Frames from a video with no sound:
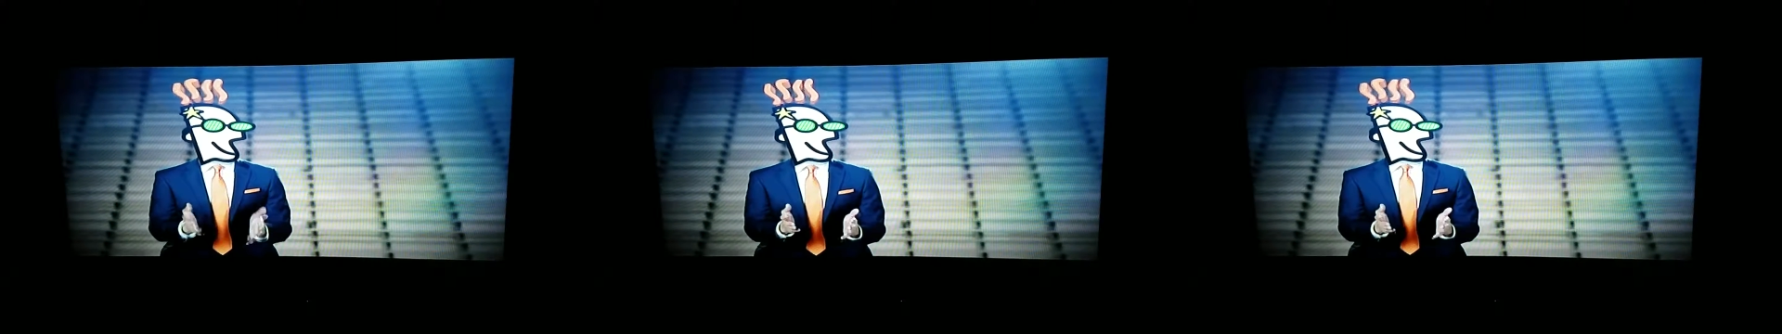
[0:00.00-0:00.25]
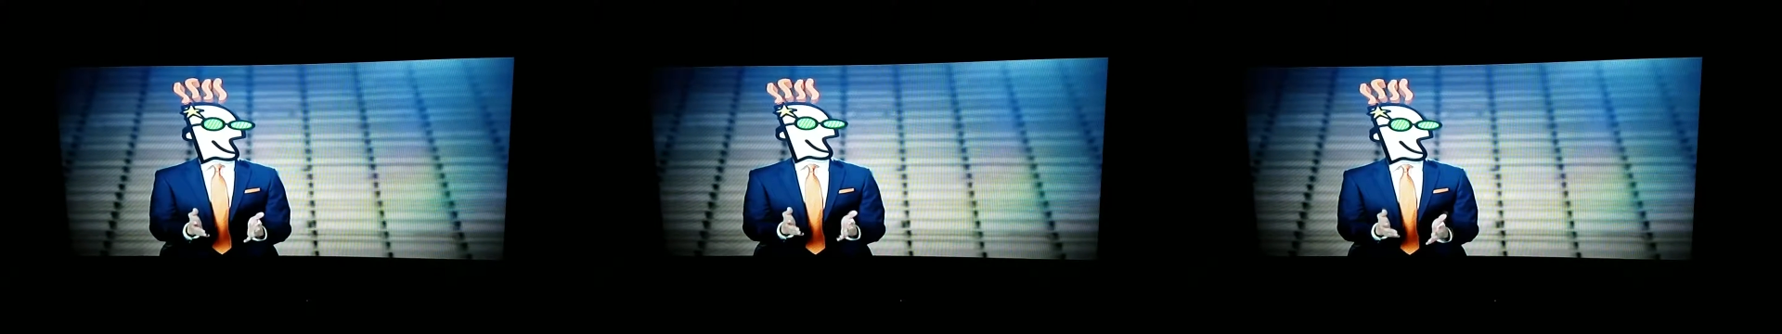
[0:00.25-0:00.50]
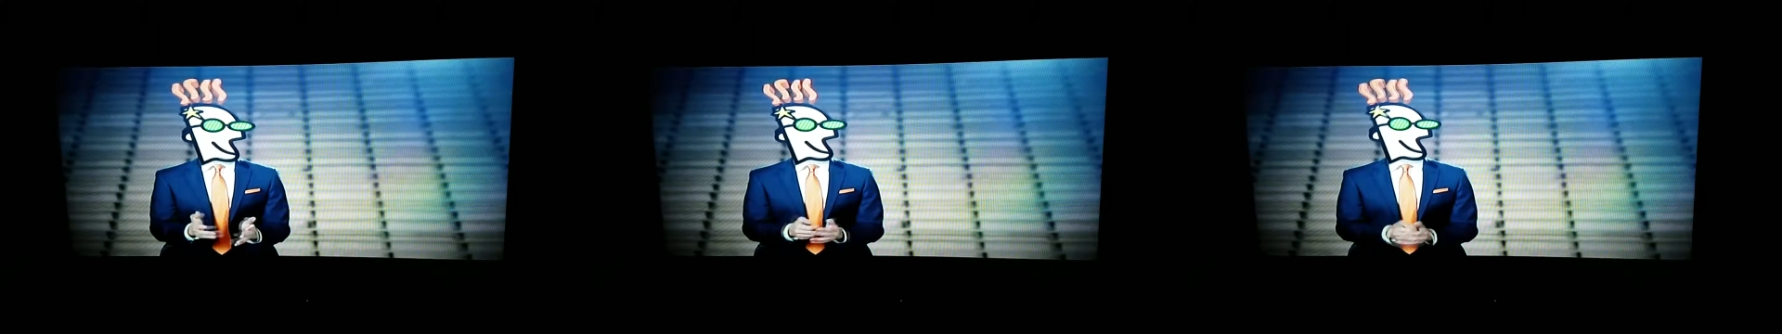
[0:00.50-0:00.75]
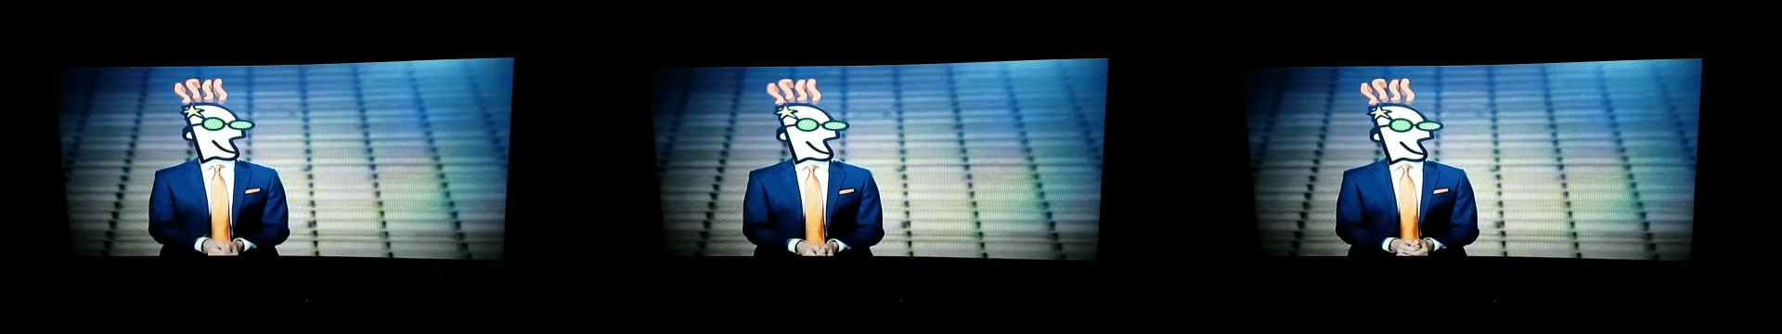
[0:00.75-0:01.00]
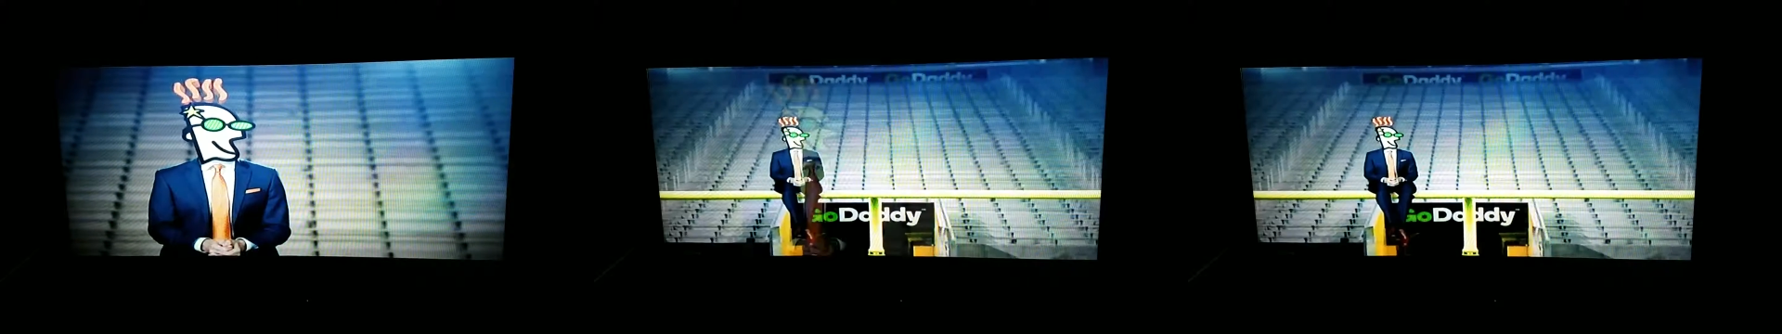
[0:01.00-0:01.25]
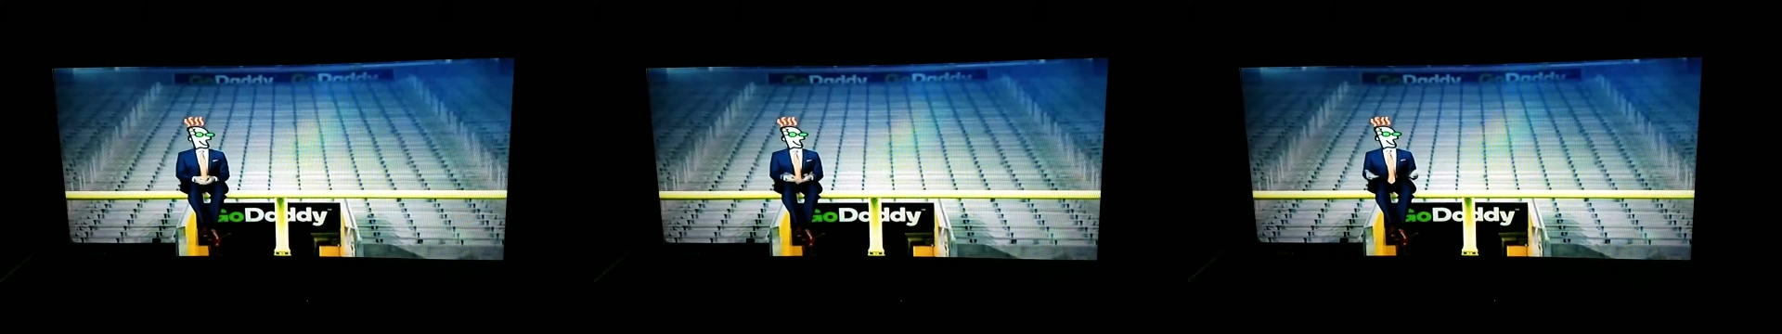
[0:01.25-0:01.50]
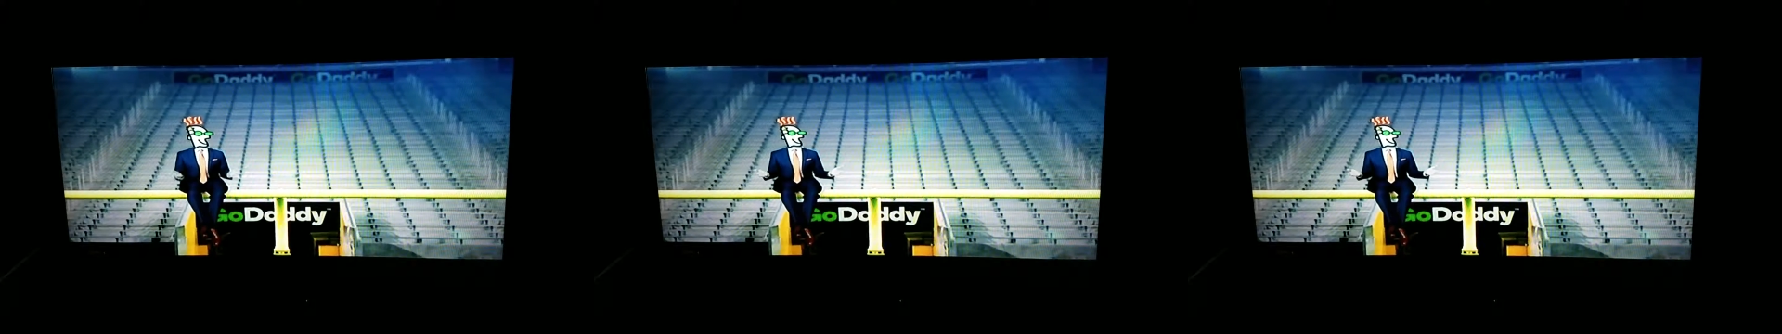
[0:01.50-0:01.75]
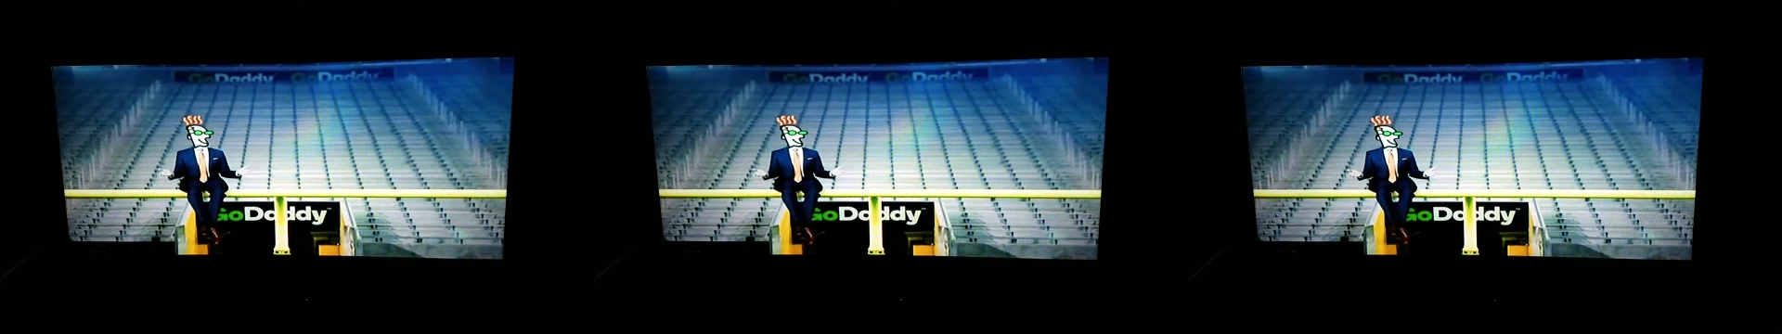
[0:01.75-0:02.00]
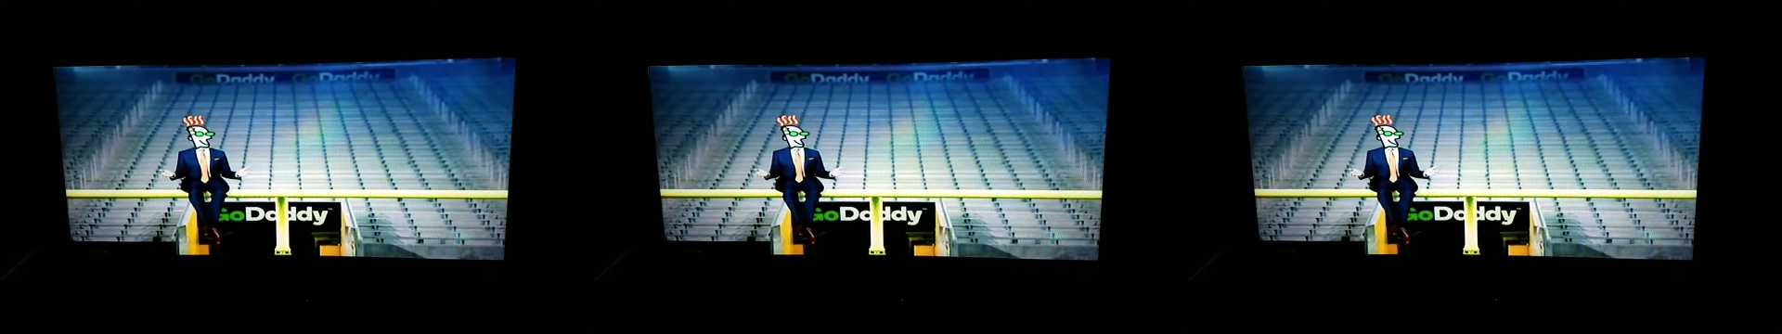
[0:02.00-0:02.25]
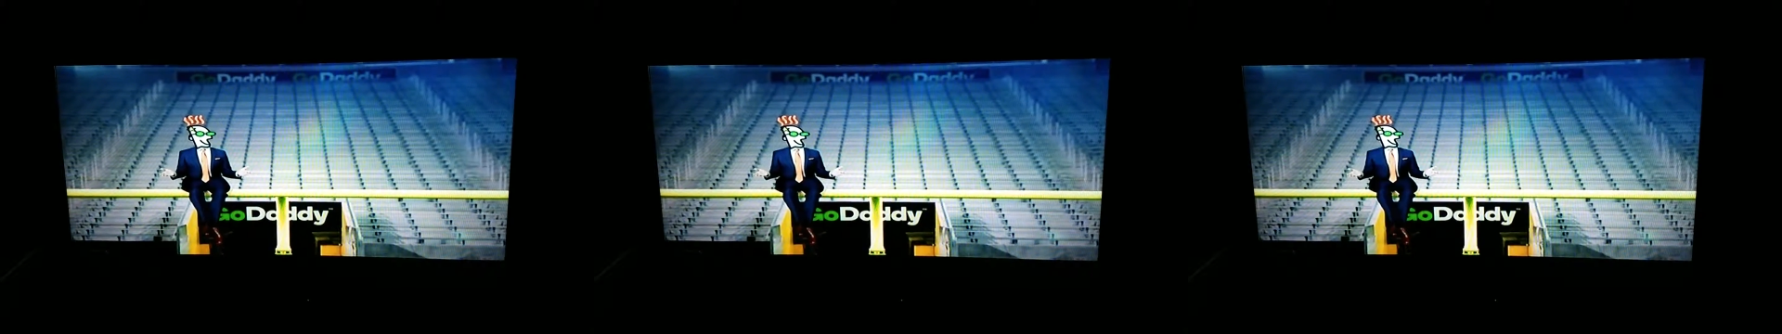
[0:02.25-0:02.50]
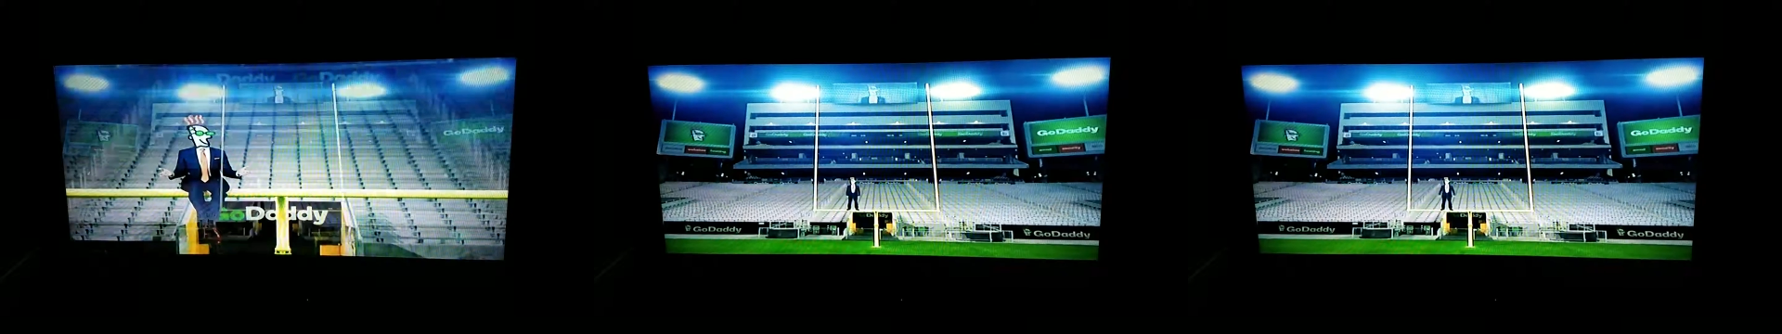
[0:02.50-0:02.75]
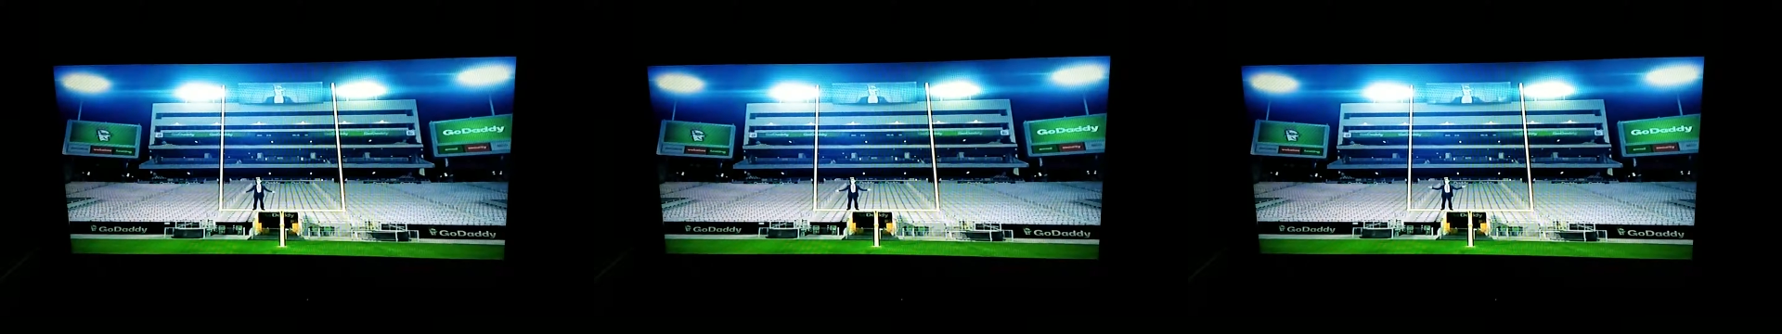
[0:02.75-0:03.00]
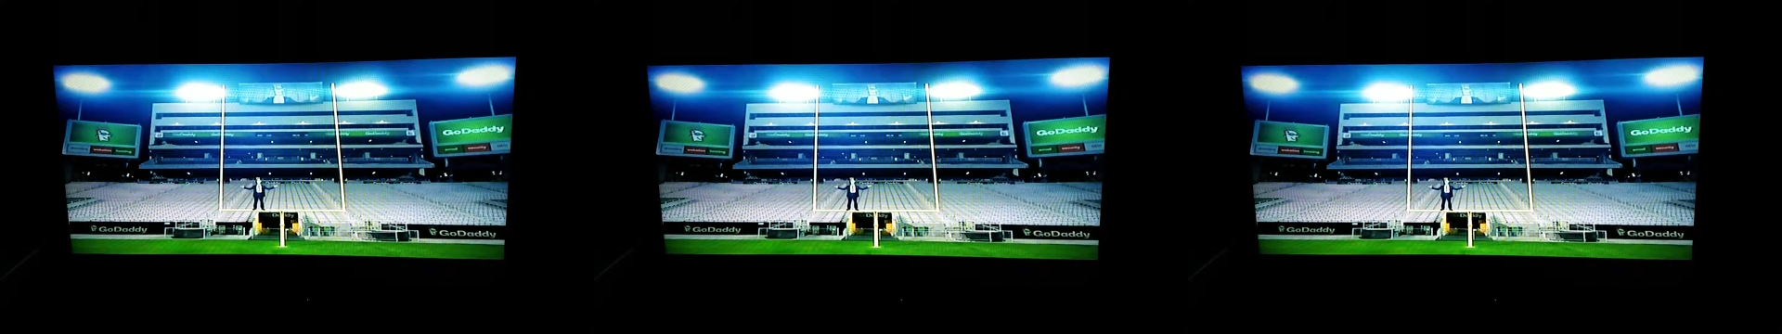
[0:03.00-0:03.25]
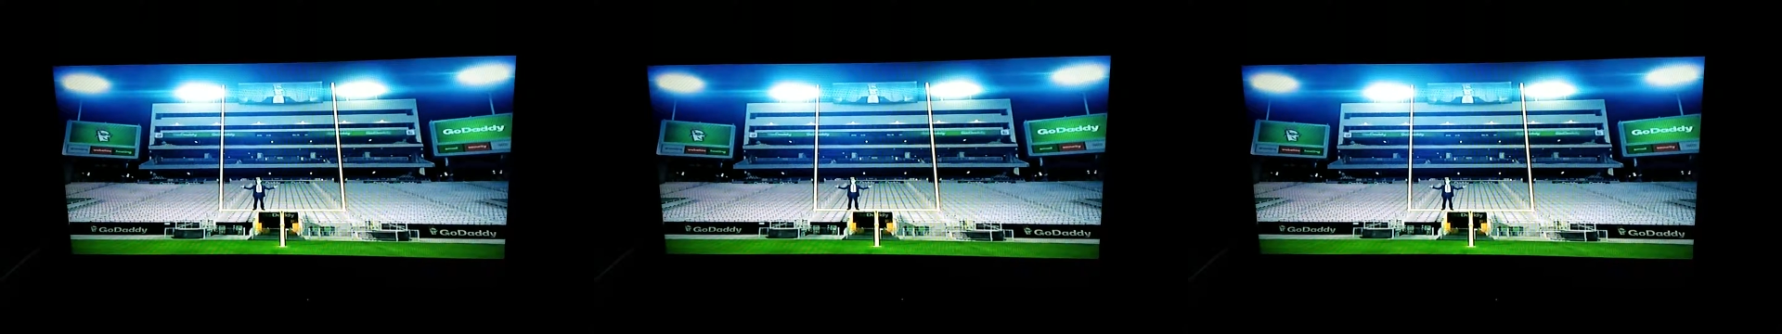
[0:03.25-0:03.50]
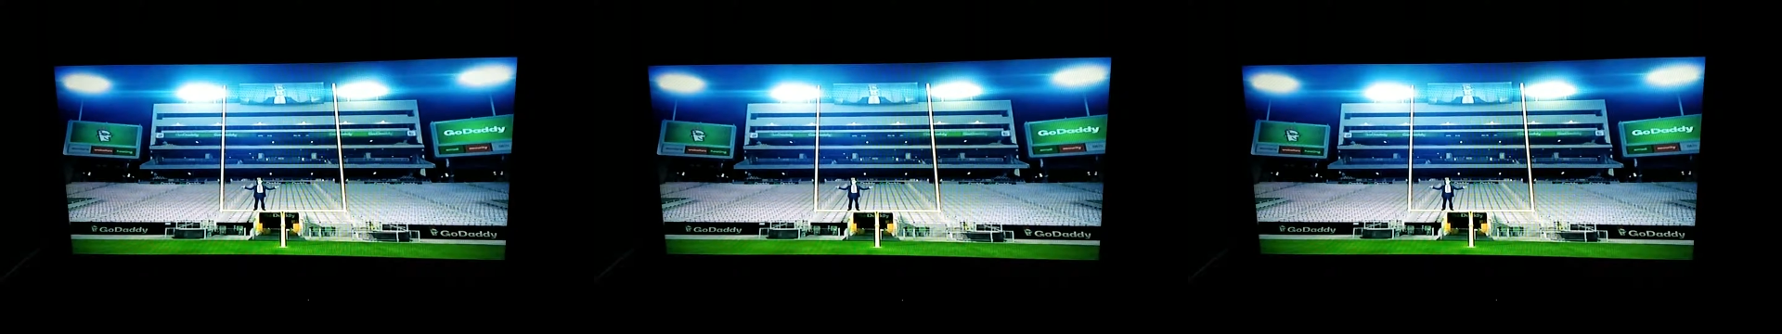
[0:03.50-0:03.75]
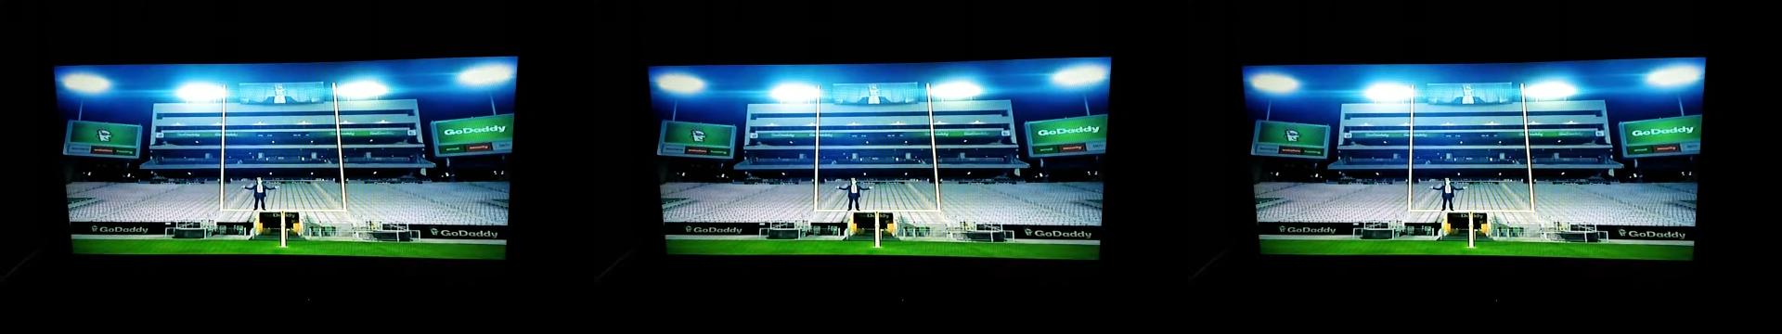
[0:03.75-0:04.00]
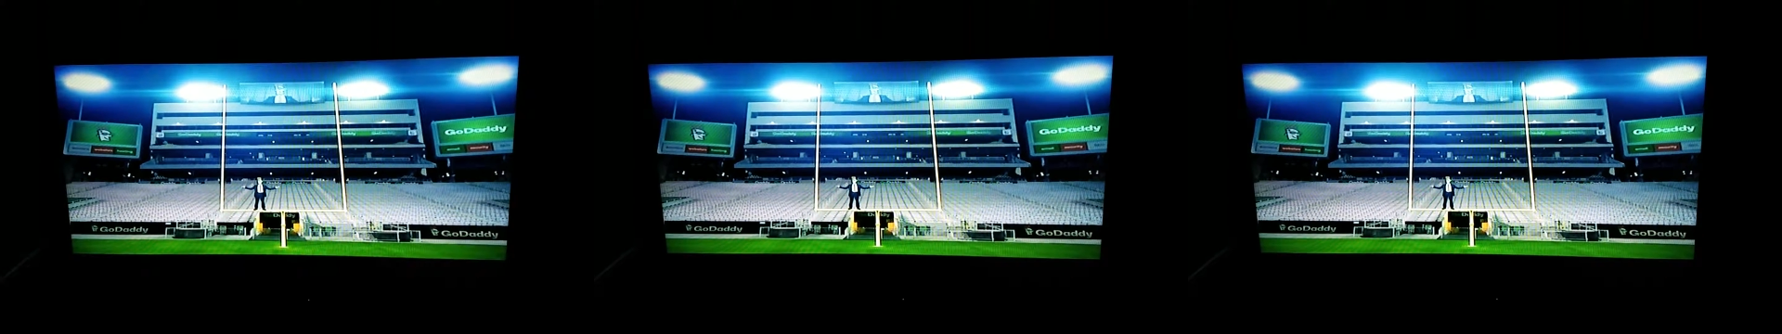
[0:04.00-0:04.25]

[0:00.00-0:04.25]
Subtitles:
Nobody's mouth can be seen.